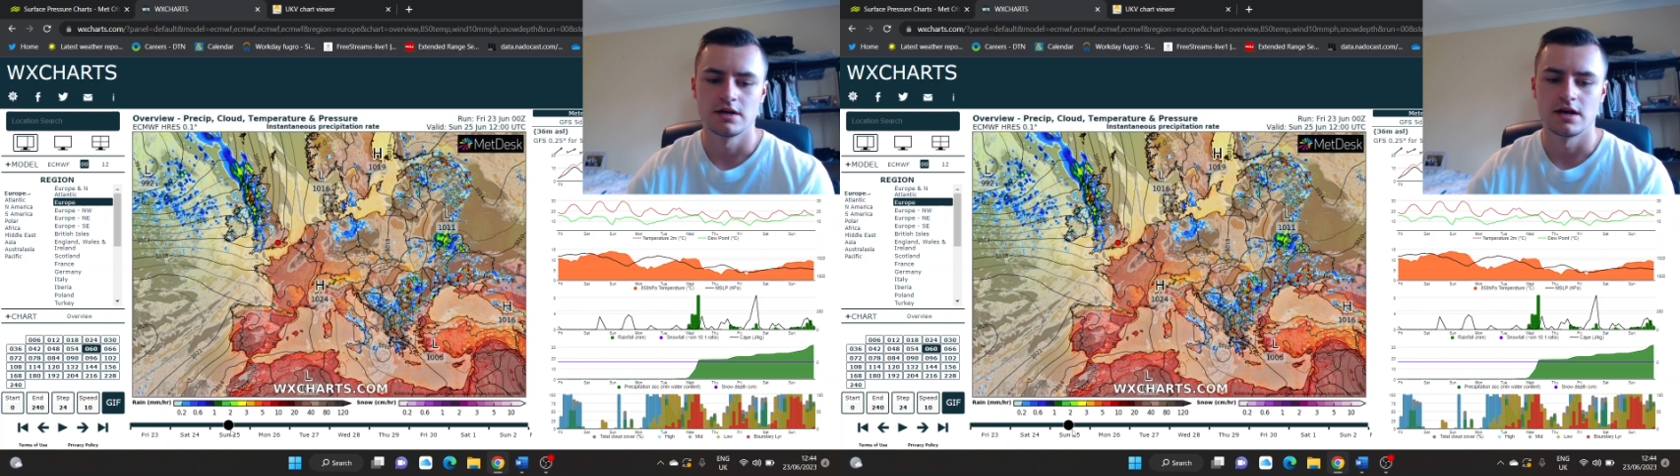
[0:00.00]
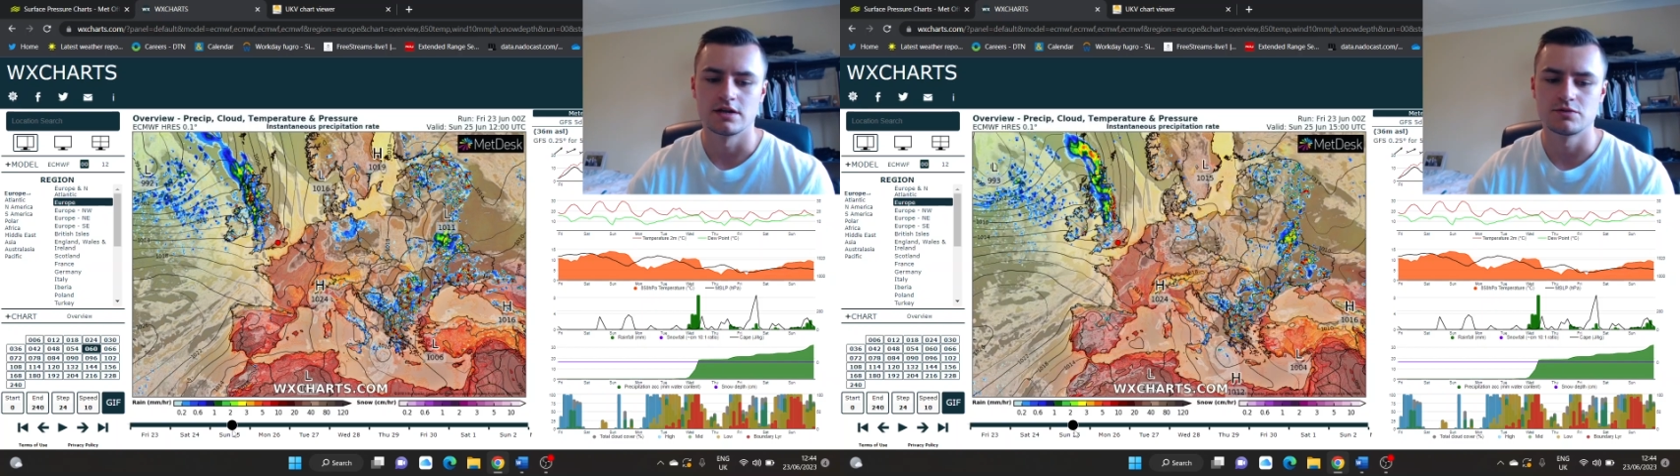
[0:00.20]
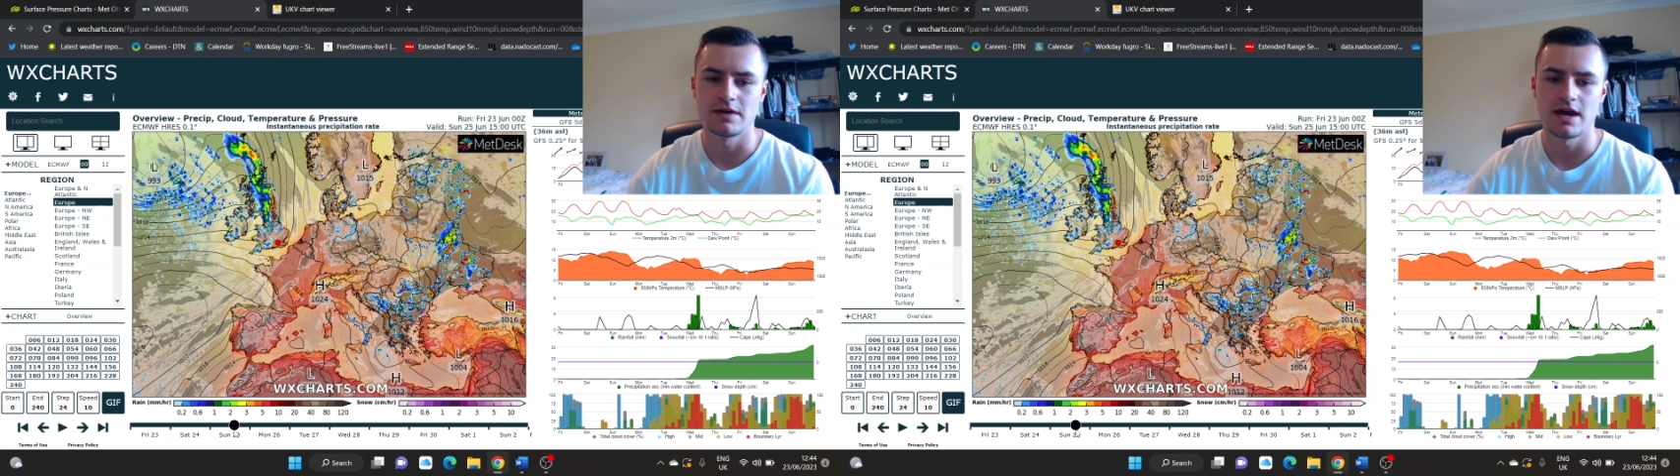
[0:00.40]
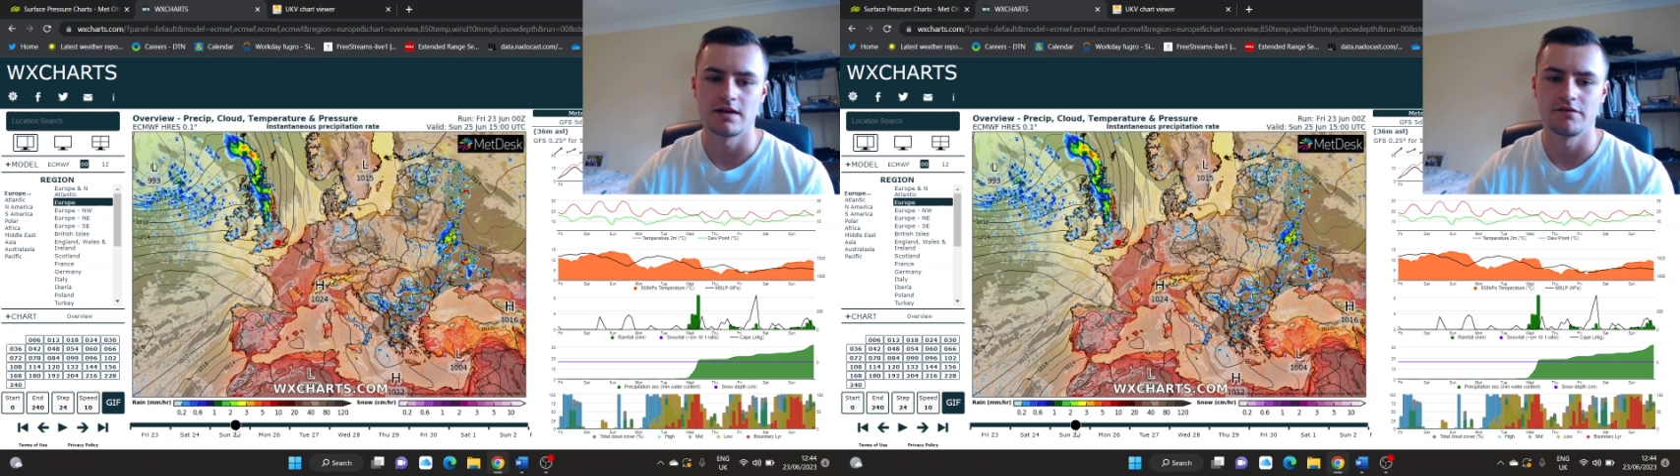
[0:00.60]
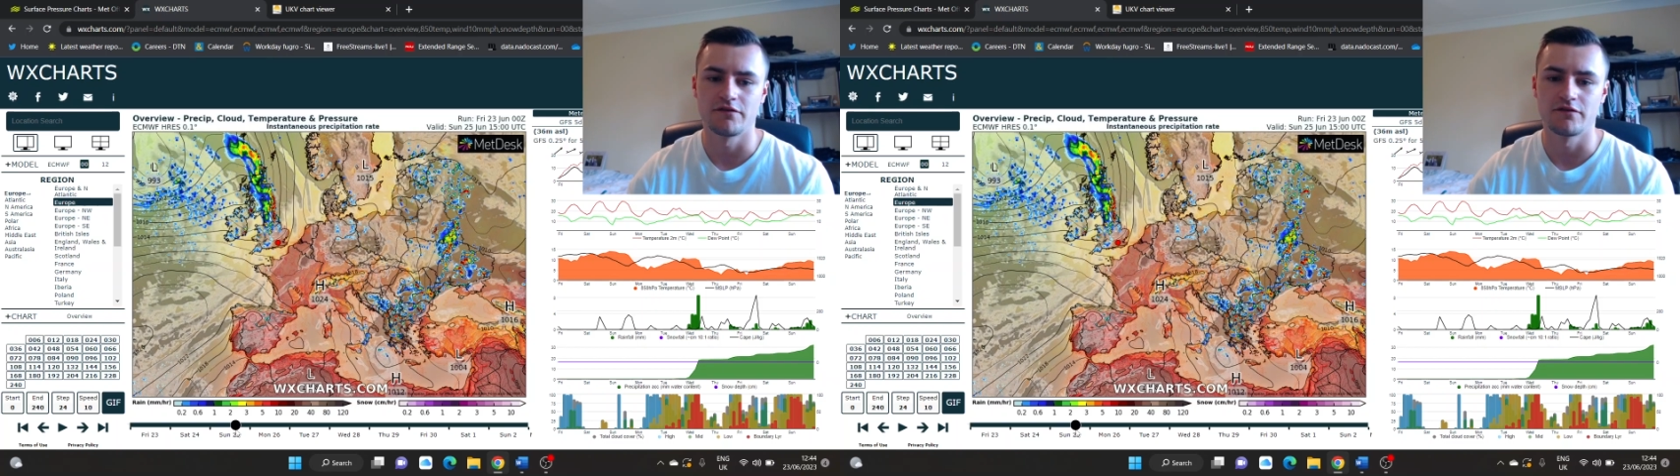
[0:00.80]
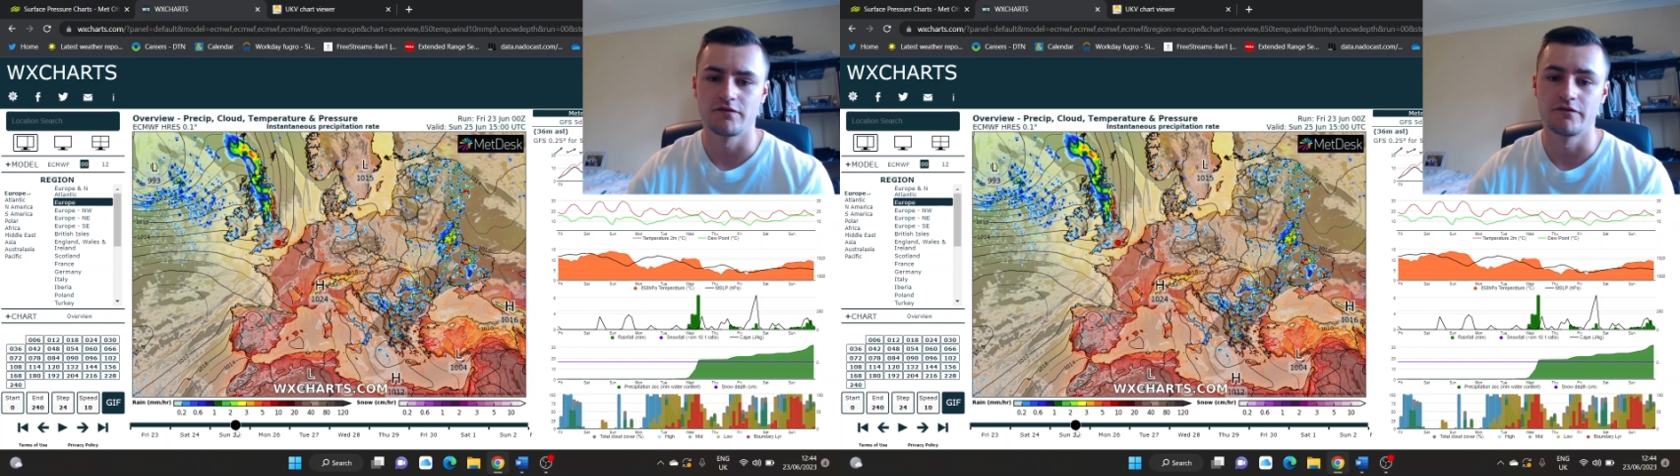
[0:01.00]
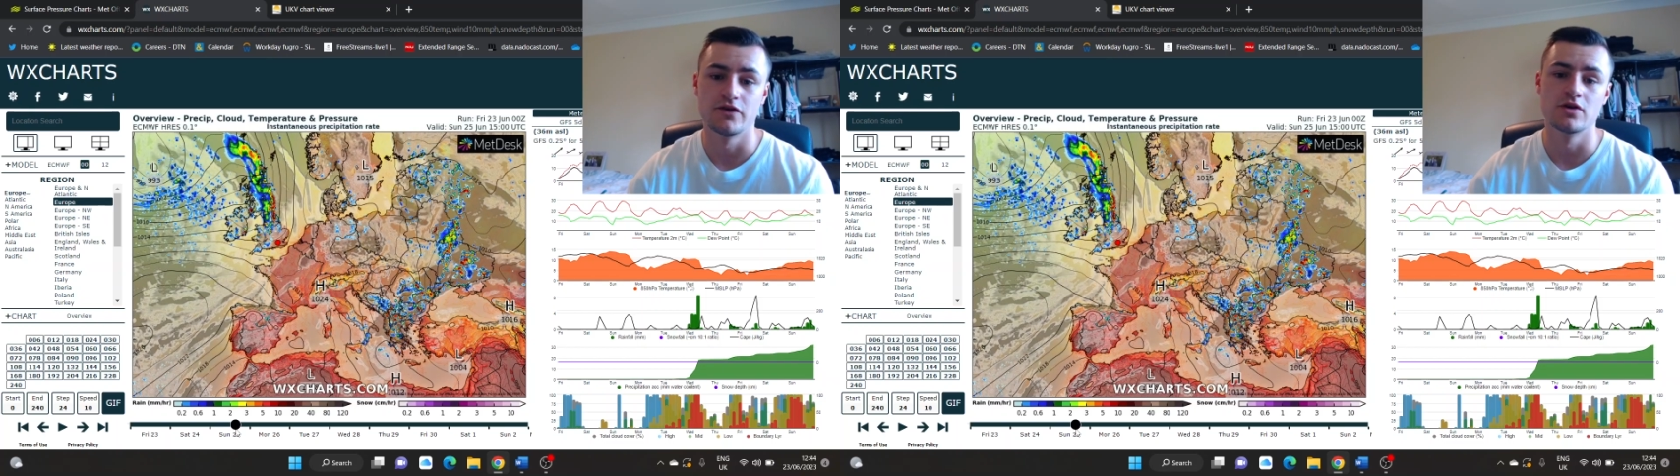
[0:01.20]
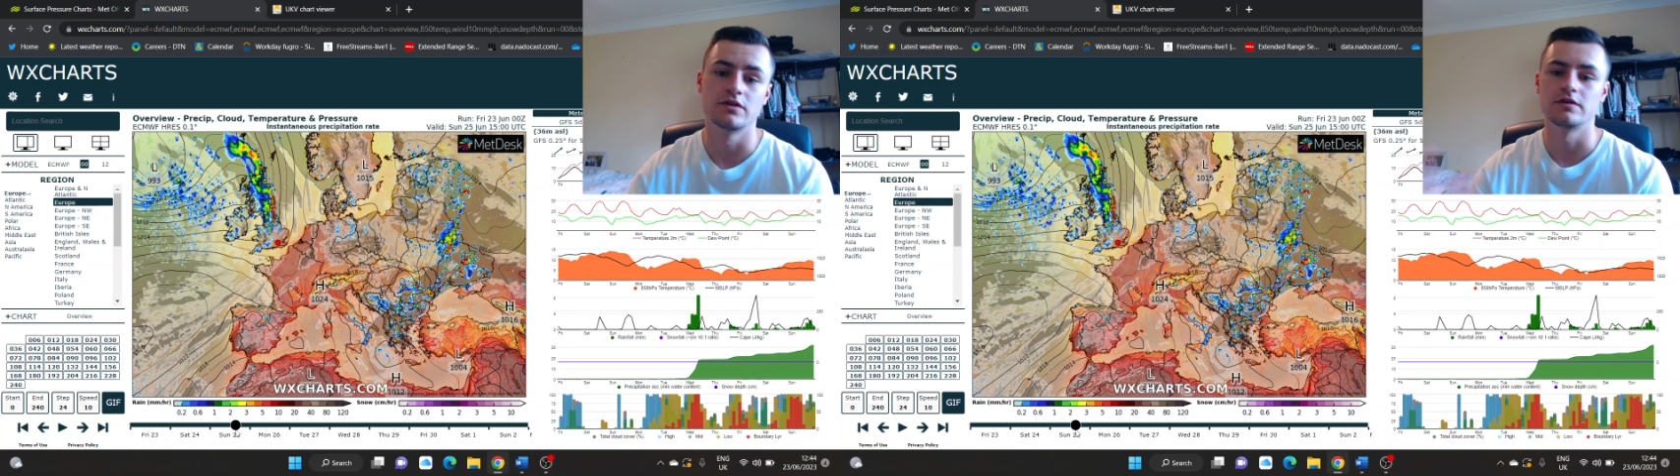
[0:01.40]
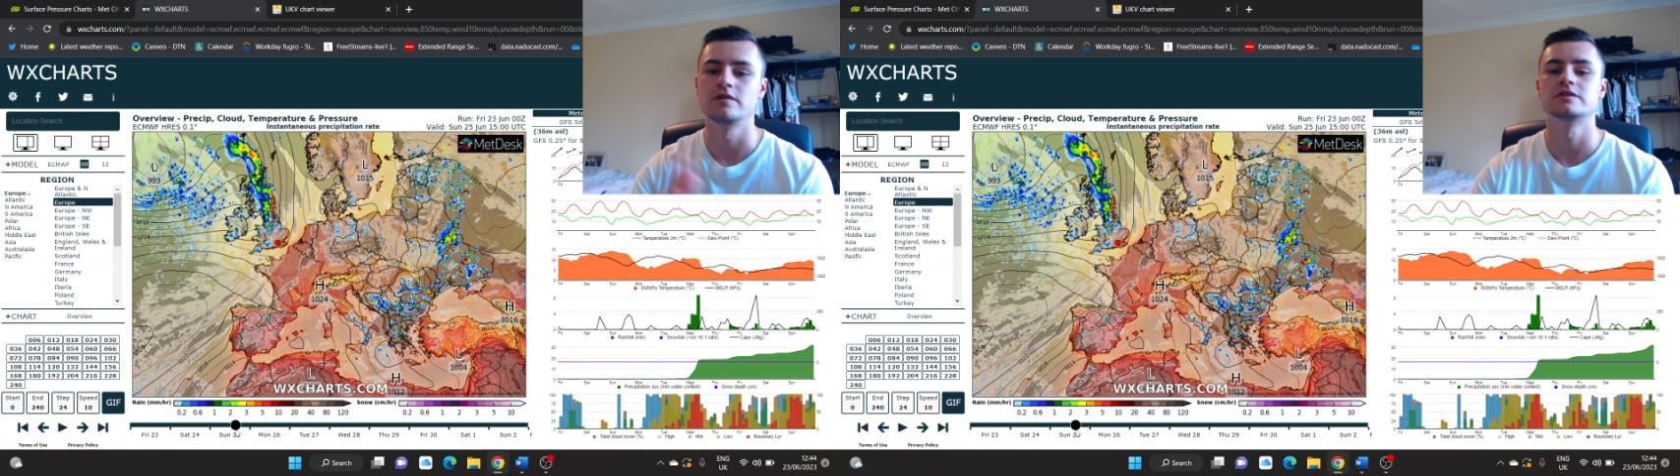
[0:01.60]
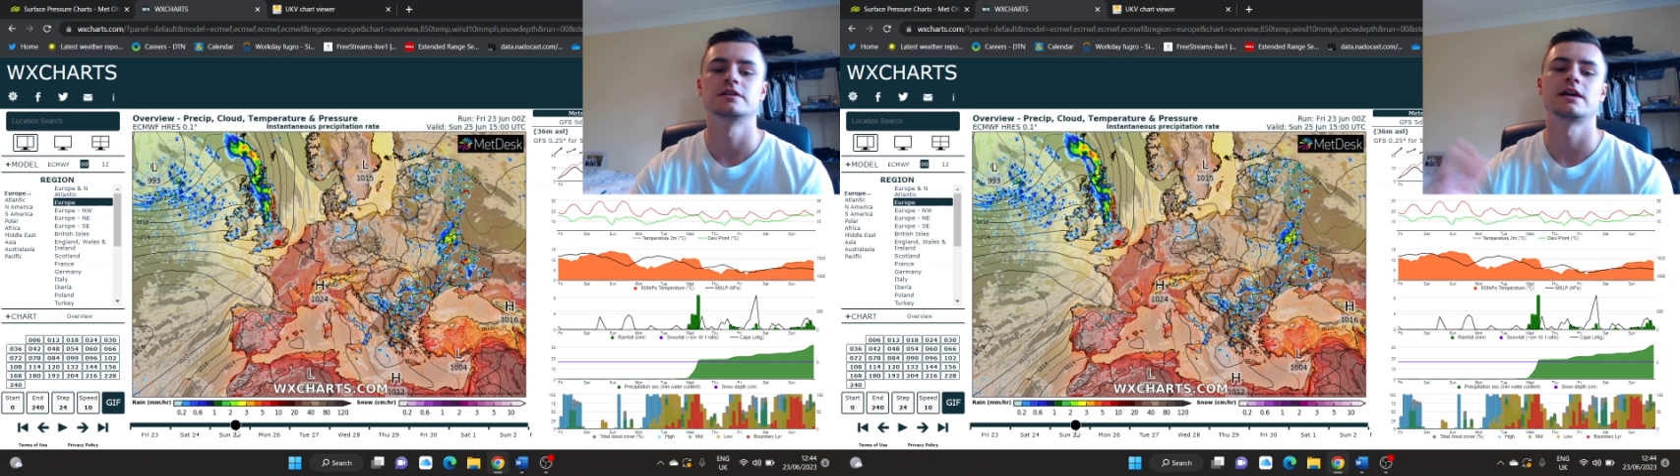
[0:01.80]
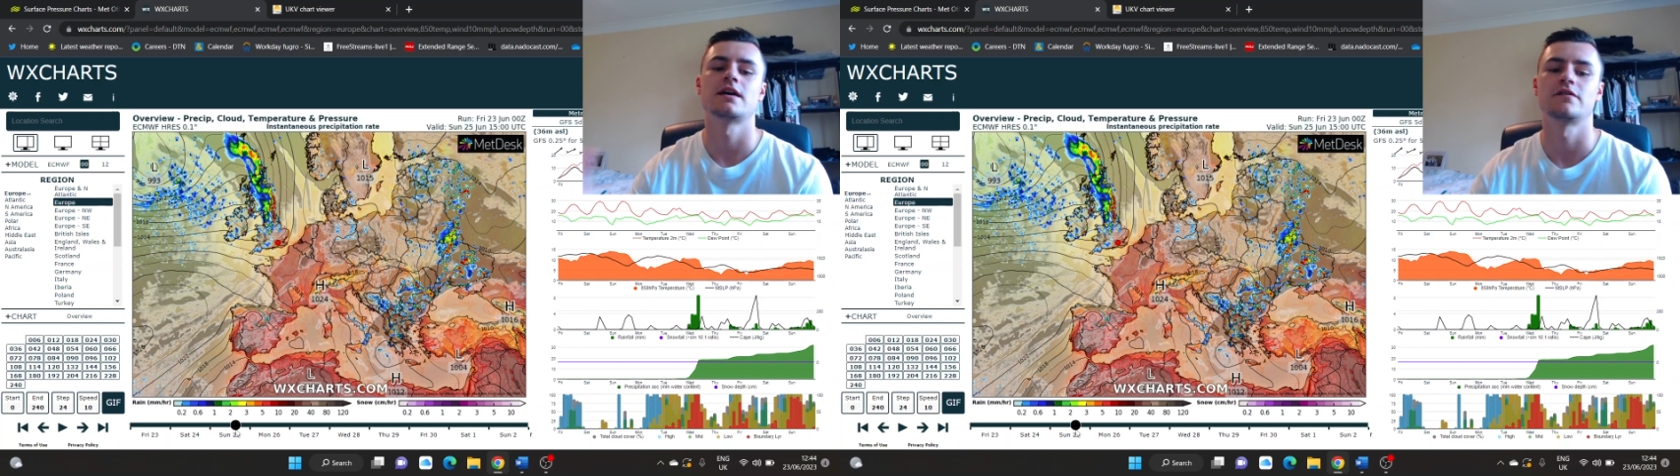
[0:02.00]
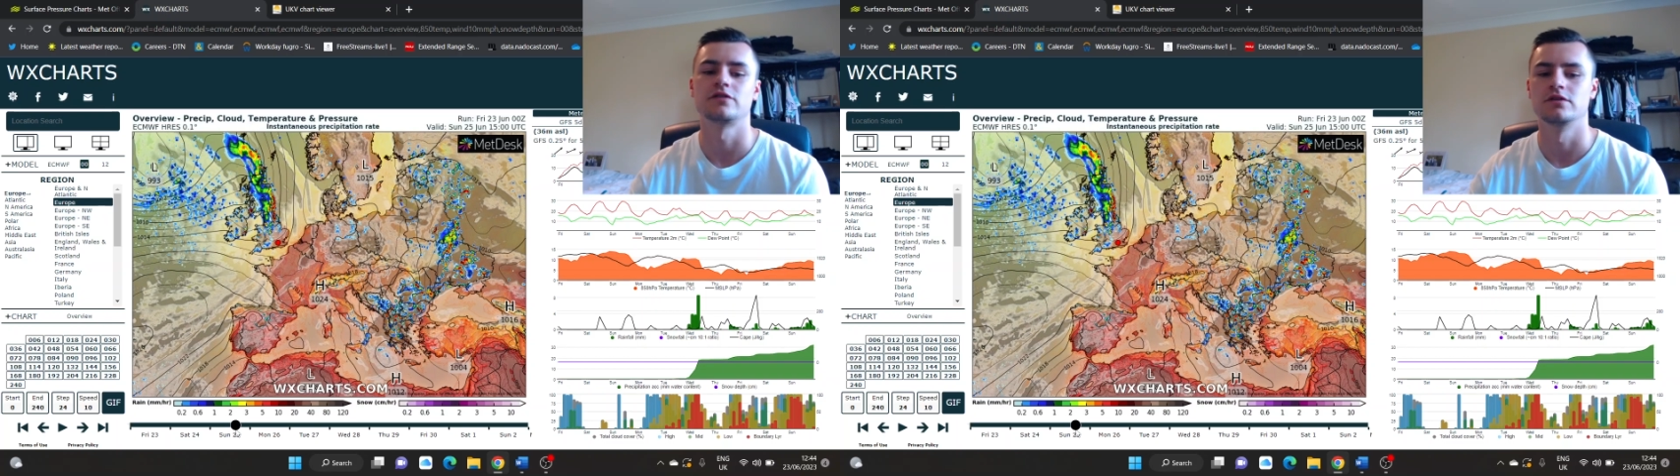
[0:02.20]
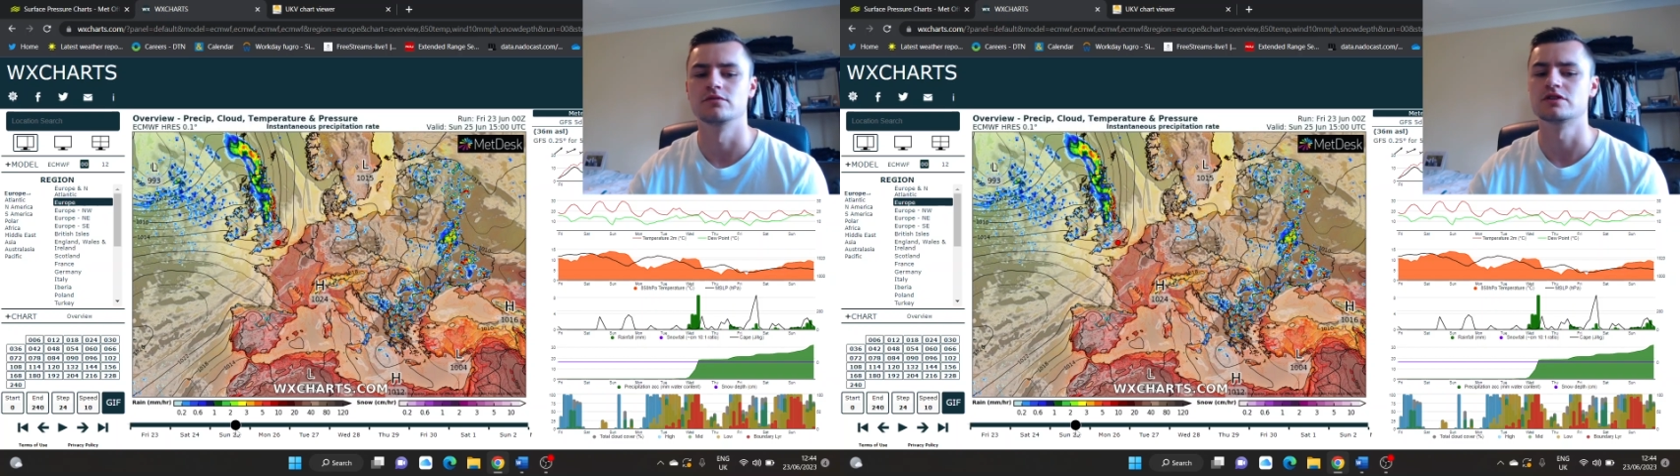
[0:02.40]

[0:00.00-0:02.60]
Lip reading: And as we head further into the afternoon,